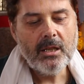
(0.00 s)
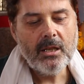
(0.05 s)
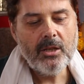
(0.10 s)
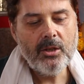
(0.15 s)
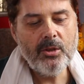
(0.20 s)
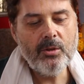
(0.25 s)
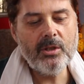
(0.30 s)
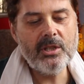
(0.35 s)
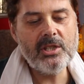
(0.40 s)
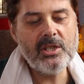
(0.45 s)

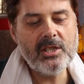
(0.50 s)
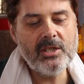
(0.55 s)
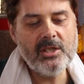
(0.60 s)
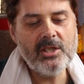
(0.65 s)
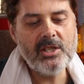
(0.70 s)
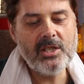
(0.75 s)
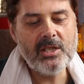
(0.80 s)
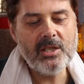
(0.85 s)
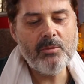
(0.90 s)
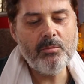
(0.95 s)
You are
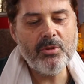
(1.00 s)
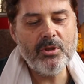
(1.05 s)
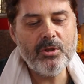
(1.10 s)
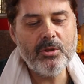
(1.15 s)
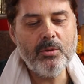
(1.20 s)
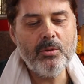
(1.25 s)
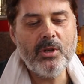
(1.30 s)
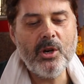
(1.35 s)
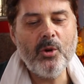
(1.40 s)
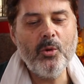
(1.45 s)
sincere,
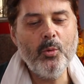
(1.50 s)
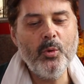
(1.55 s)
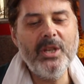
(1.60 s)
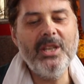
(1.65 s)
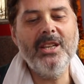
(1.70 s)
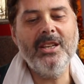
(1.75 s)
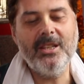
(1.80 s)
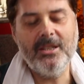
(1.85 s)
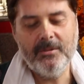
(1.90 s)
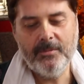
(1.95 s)
but you are
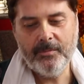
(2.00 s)
weak.